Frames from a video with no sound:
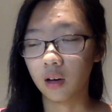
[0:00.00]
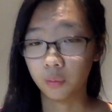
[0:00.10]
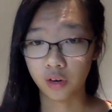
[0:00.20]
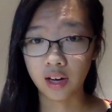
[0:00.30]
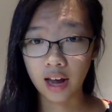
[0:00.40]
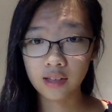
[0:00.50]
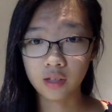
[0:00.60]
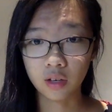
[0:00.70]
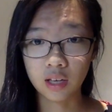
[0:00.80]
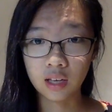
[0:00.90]
Green Knight.
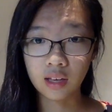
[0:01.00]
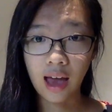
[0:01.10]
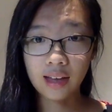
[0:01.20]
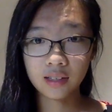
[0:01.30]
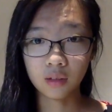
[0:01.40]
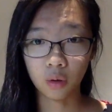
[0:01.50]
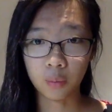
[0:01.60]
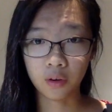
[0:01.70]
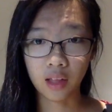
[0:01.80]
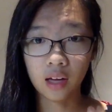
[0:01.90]
So he asked Lord
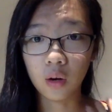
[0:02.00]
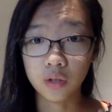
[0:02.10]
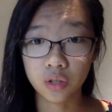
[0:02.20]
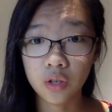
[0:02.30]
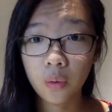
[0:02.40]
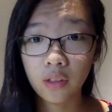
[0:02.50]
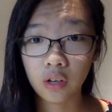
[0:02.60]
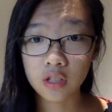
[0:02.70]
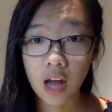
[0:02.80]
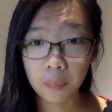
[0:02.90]
Burlack, "Oh, do you know where the
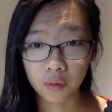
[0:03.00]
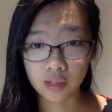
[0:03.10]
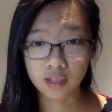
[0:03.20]
Green Chapel is?